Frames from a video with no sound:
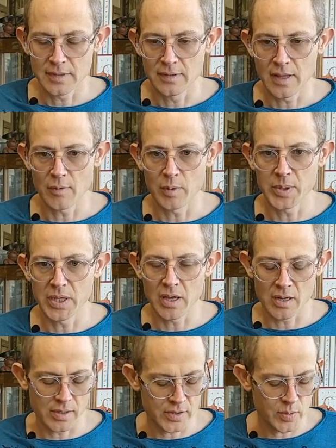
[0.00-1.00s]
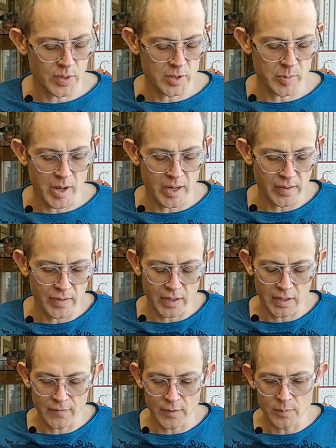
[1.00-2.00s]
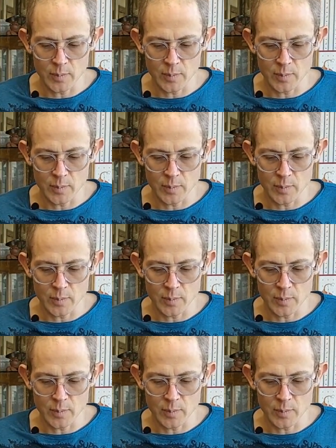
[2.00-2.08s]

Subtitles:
That would be kind of the sweet spot, I think.